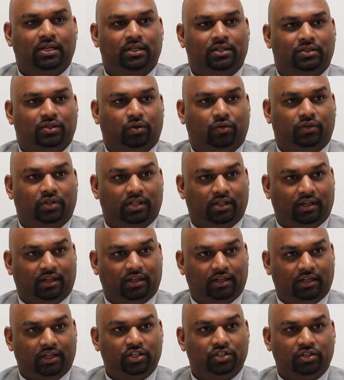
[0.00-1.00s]
So to the
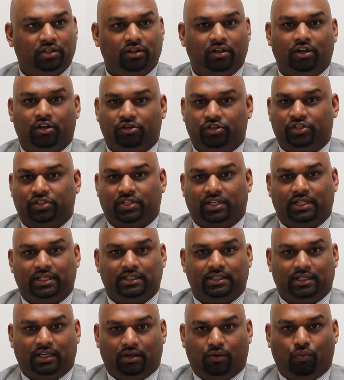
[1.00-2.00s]
clinician, they're just going
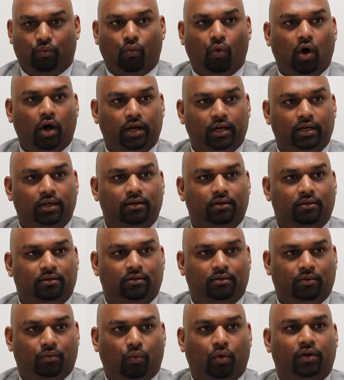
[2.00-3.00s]
to see one
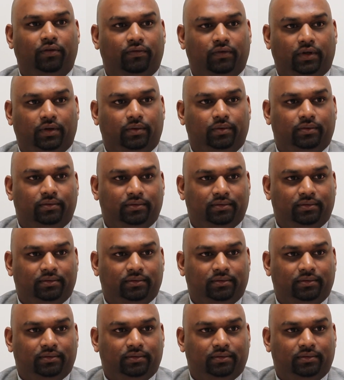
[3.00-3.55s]
view.